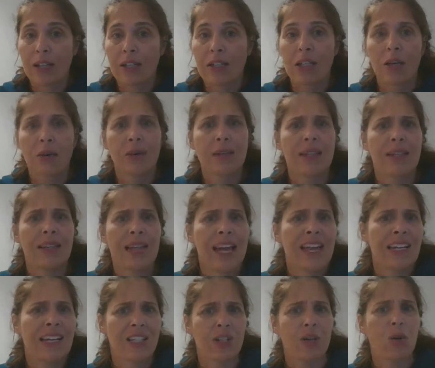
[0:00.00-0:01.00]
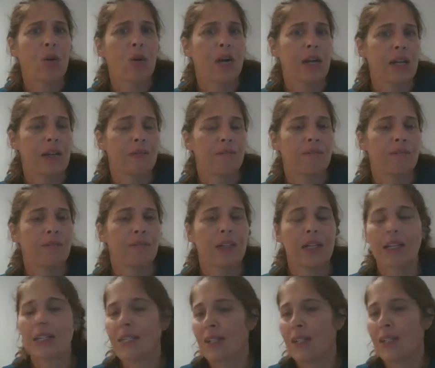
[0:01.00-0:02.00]
And so he thanks Gordy. He
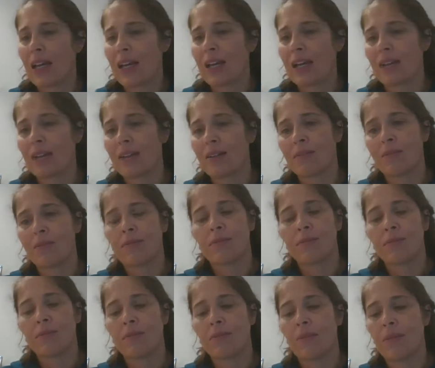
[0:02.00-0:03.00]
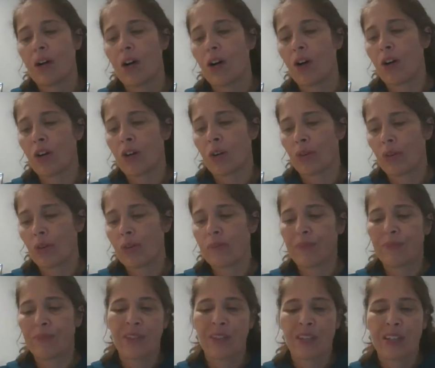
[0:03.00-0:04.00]
doesn't thank Arnold.
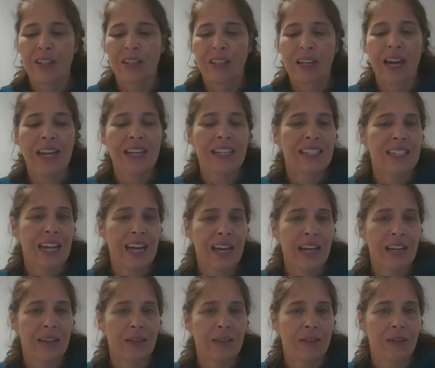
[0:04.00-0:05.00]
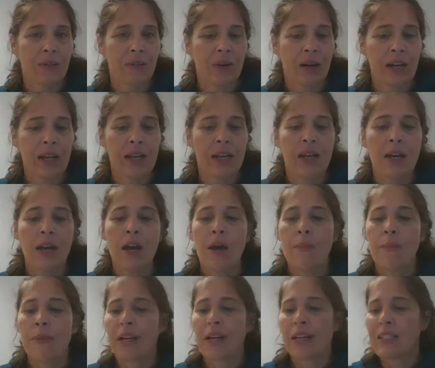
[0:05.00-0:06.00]
Kind of sad, right?
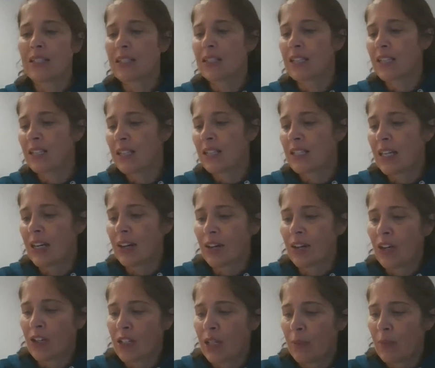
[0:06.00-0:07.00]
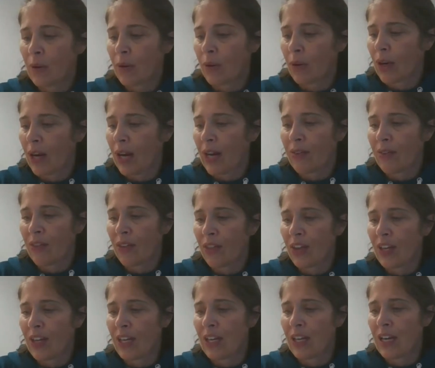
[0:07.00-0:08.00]
Because this is a stereotypical kind of a
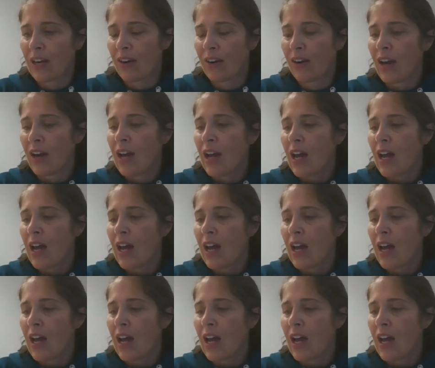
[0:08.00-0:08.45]
thing here.